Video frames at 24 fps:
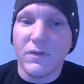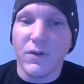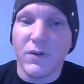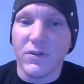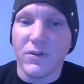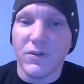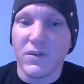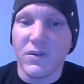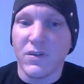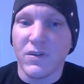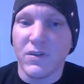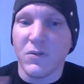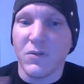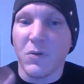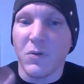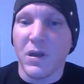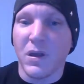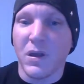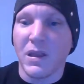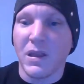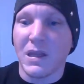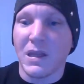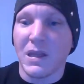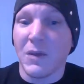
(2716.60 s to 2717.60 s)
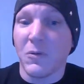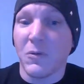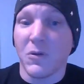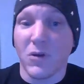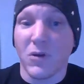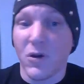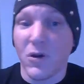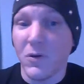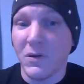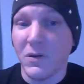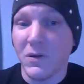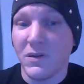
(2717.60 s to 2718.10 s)
versus the one that they
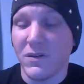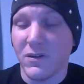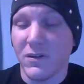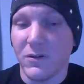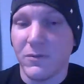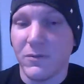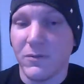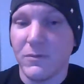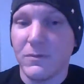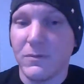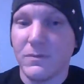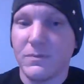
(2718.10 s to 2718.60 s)
were going to.